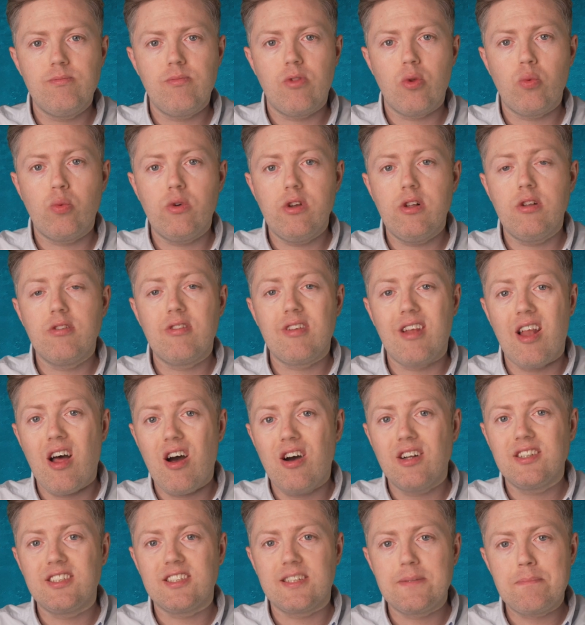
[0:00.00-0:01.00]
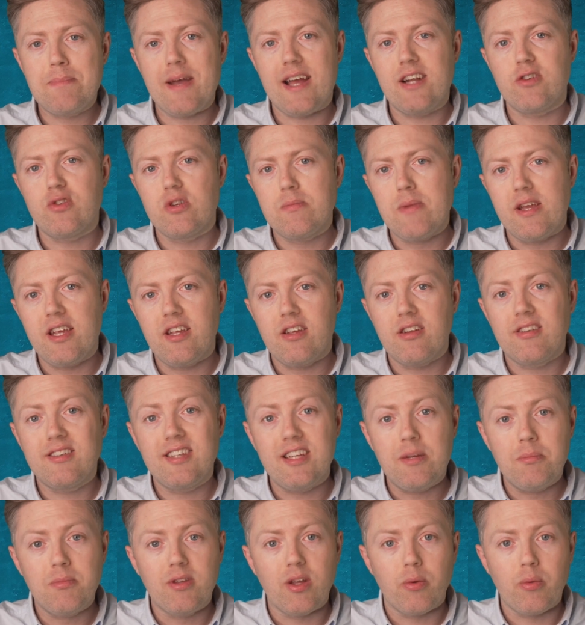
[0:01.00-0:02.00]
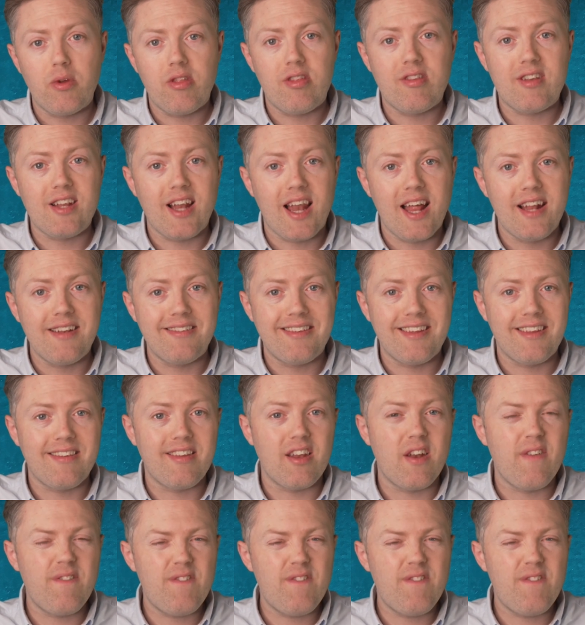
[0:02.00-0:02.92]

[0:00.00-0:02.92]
The world's largest battery maker teams up with Stellantis in a